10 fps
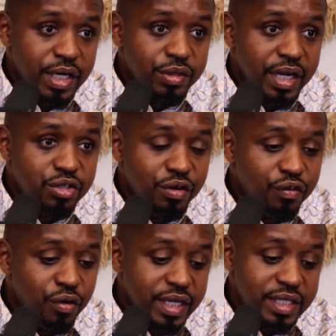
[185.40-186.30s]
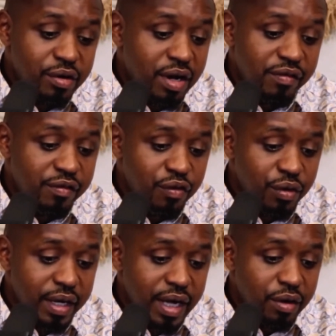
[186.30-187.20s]
we need to get your phone. I said, I don't have a
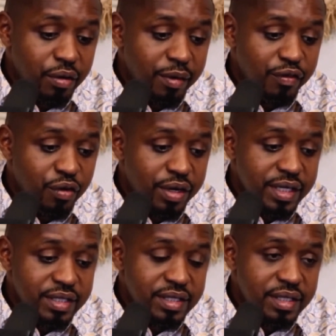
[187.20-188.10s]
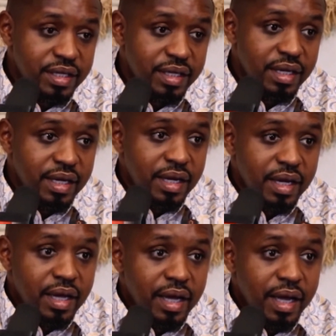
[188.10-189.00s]
phone. I don't know where my phone is.
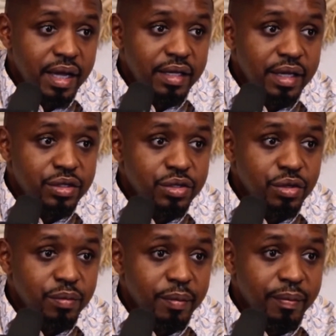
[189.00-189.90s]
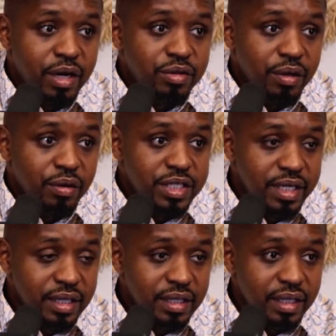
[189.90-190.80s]
And they took me back to the
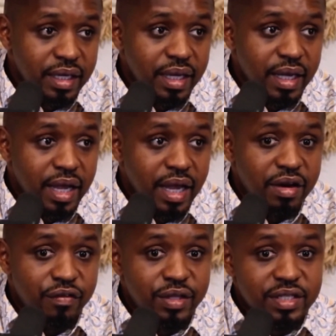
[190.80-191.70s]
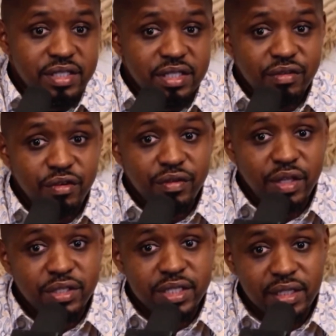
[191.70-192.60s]
hotel and reviewed the CCTV of
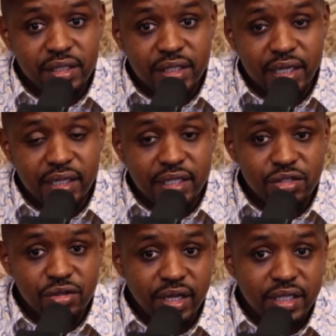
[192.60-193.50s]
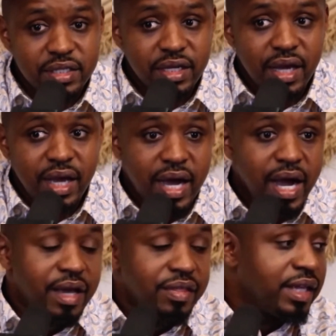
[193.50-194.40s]
the hotel, and they saw that
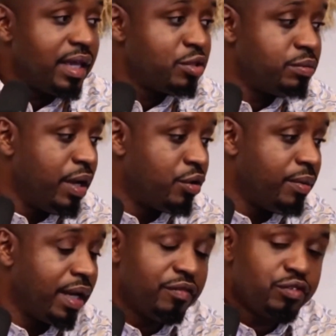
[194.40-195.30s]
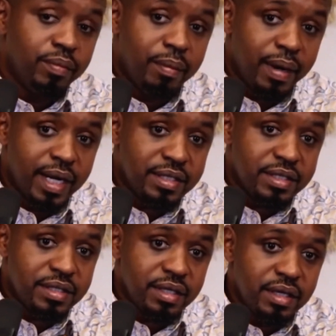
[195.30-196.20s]
Agatha came to my room and left with my
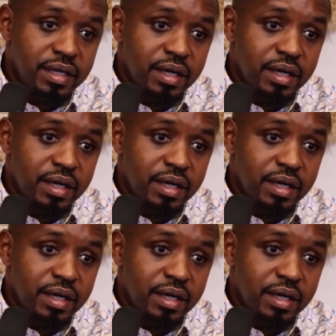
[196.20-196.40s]
bags.